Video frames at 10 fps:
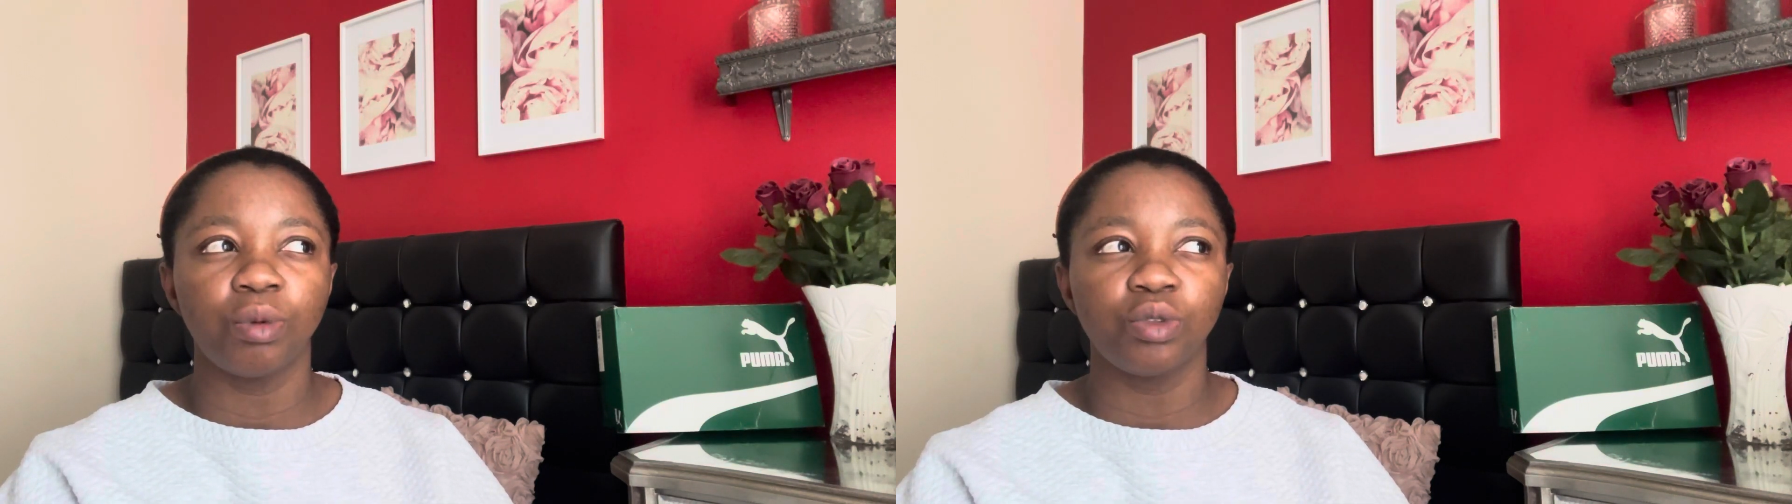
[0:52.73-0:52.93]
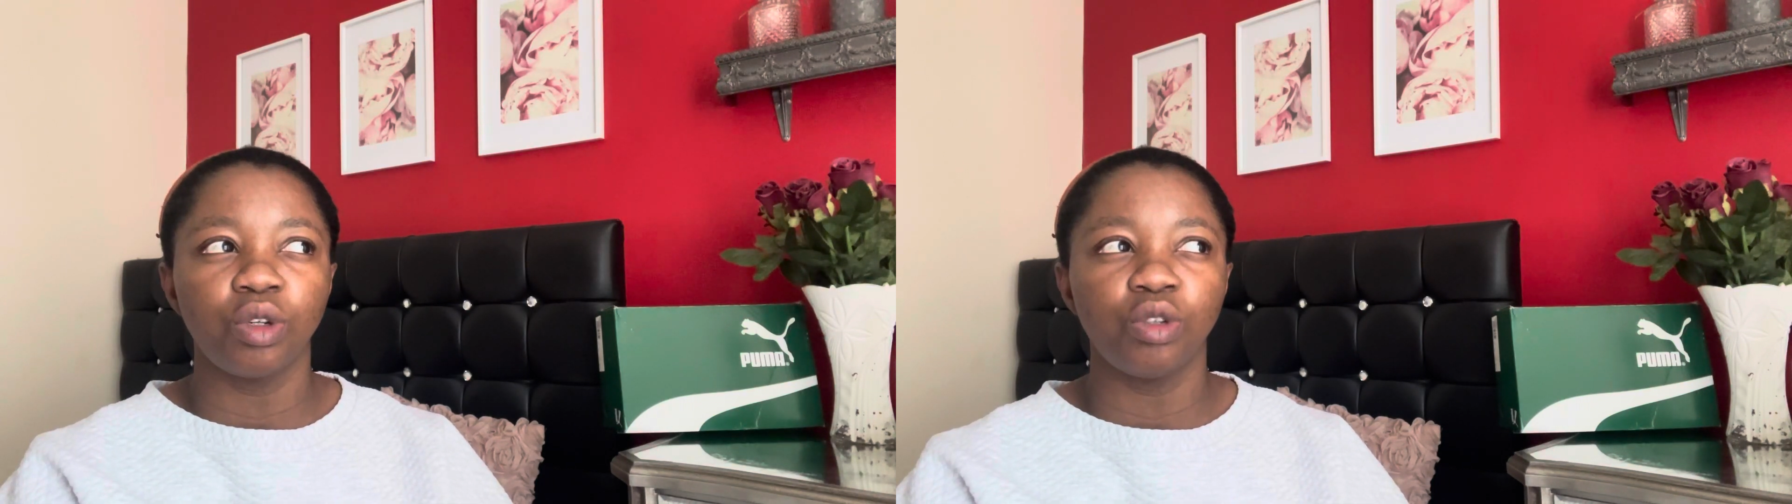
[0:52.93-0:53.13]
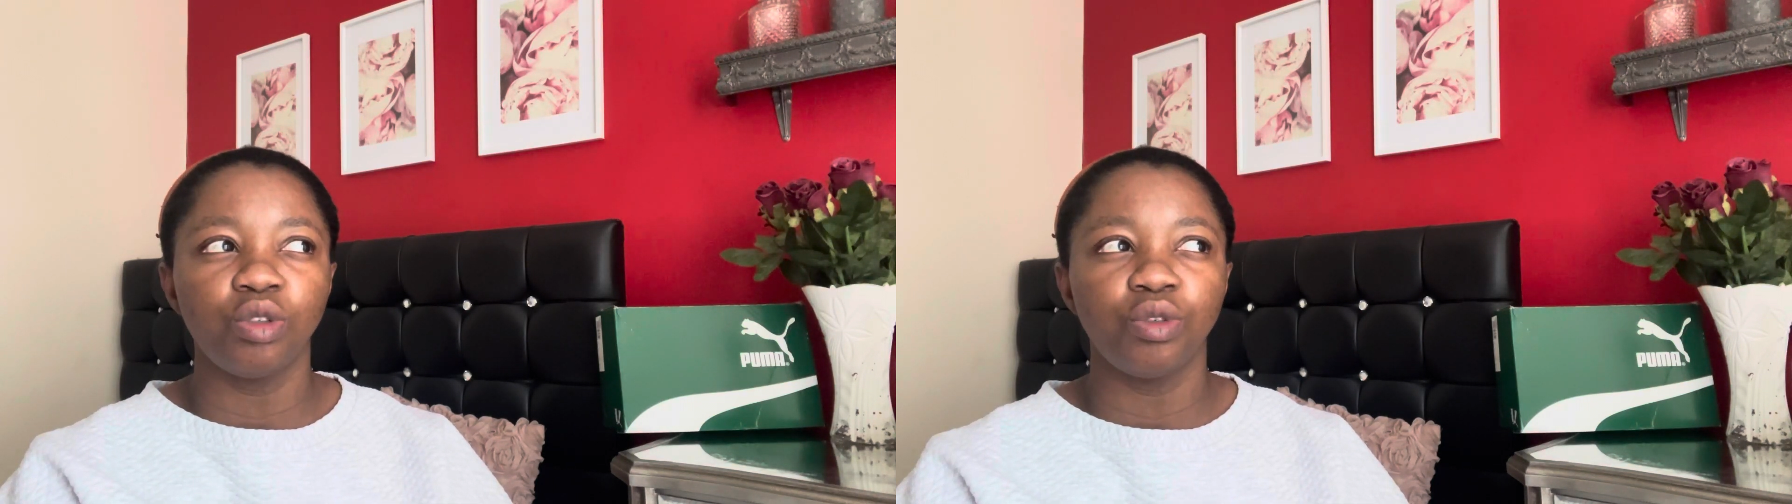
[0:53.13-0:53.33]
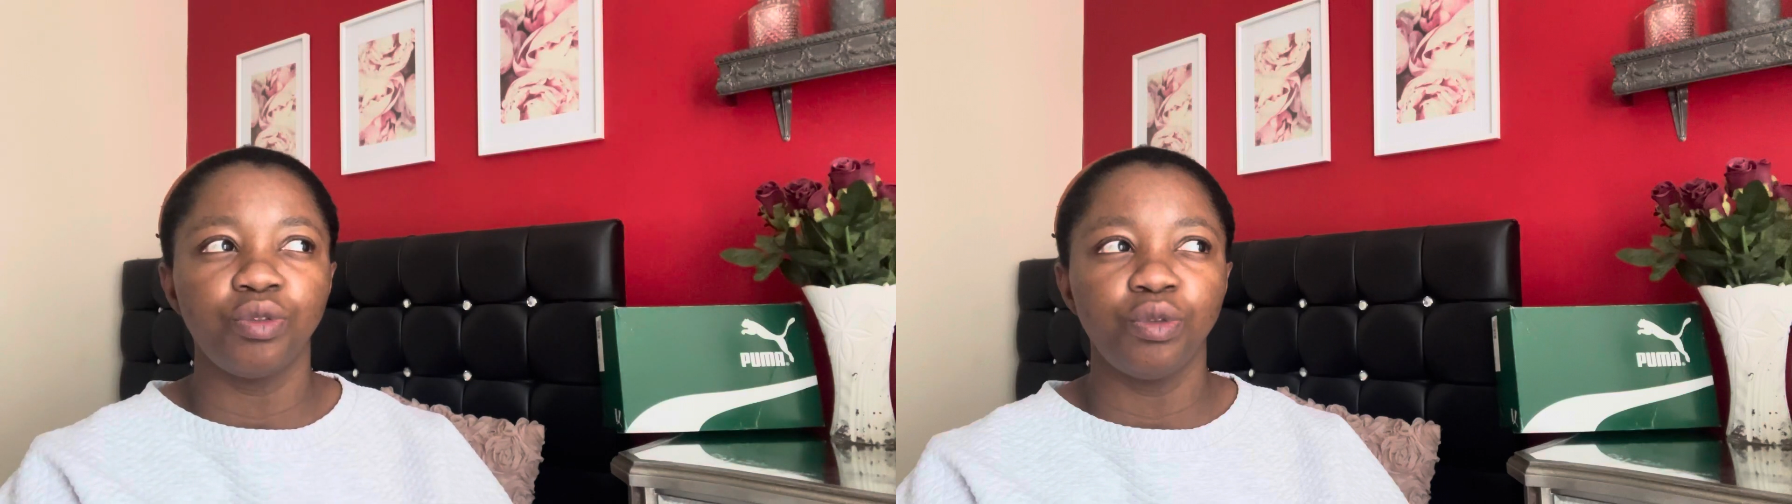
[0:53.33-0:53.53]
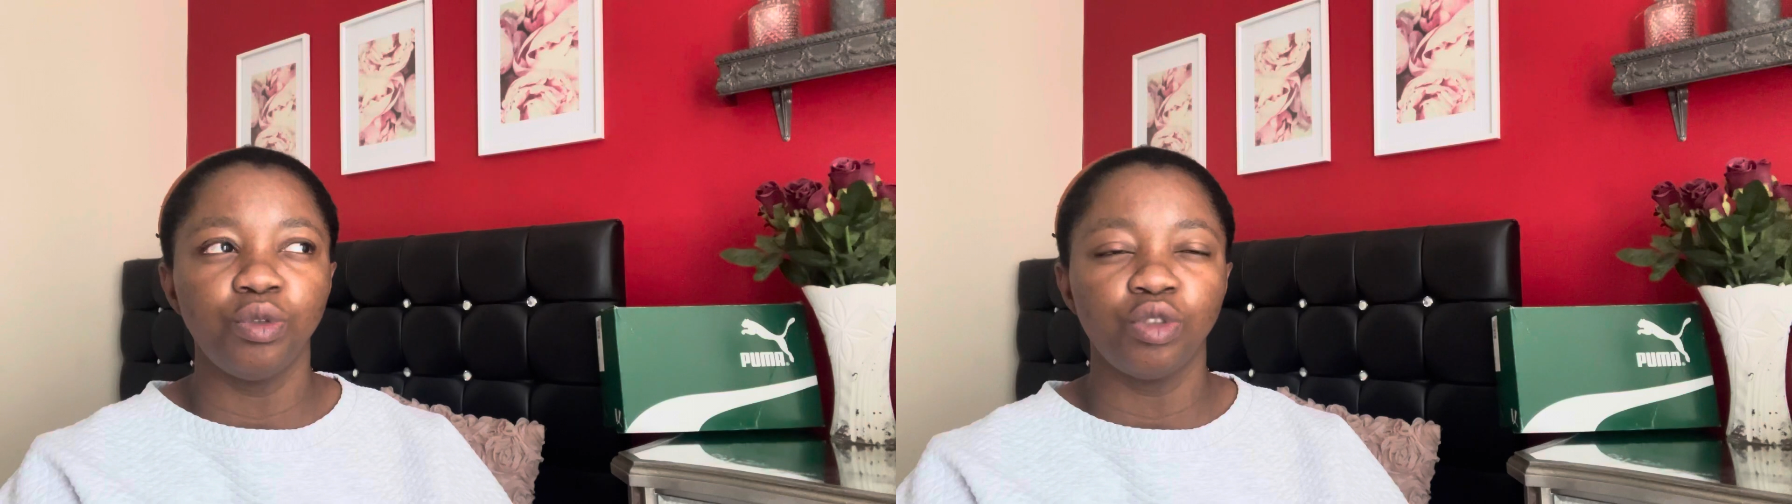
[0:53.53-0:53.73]
I was going to do the
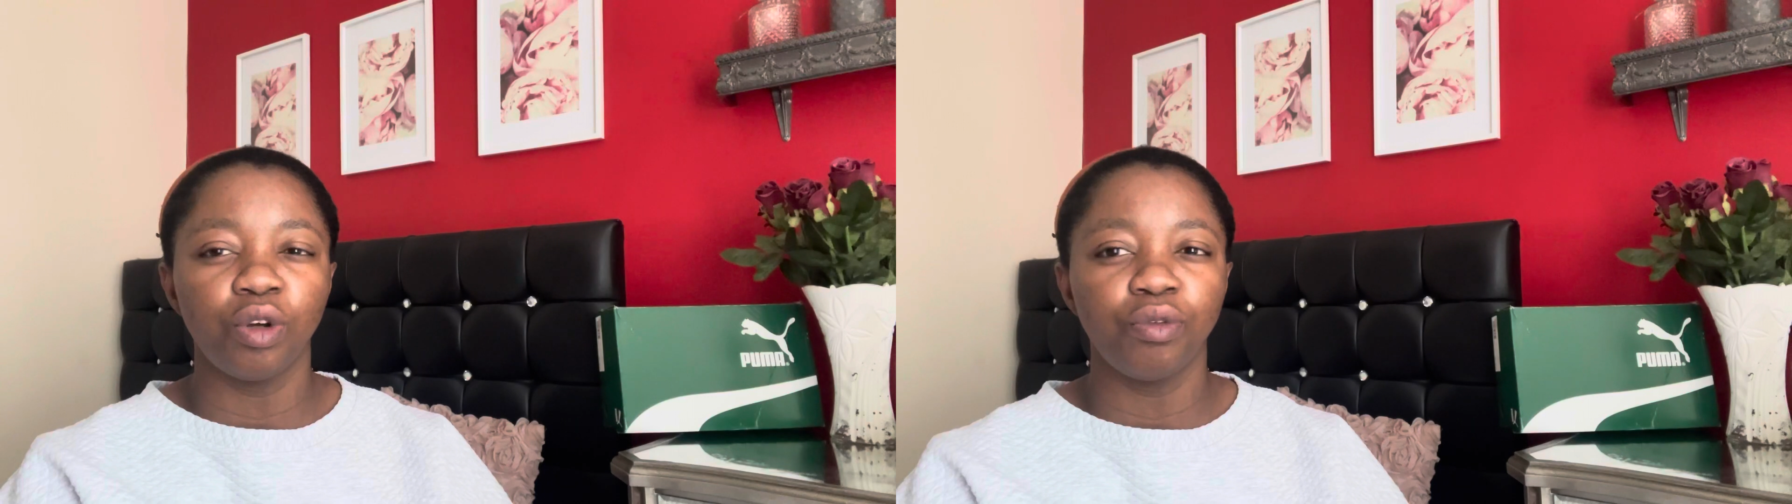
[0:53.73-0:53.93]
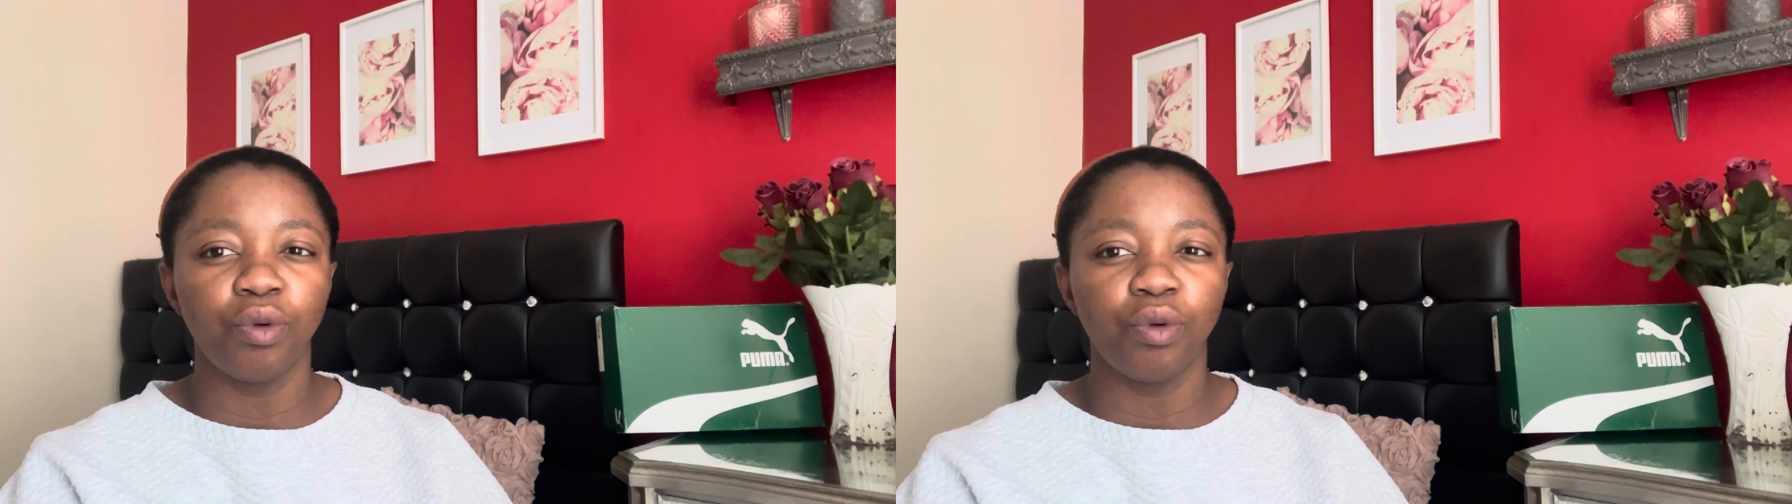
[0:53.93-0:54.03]
food shop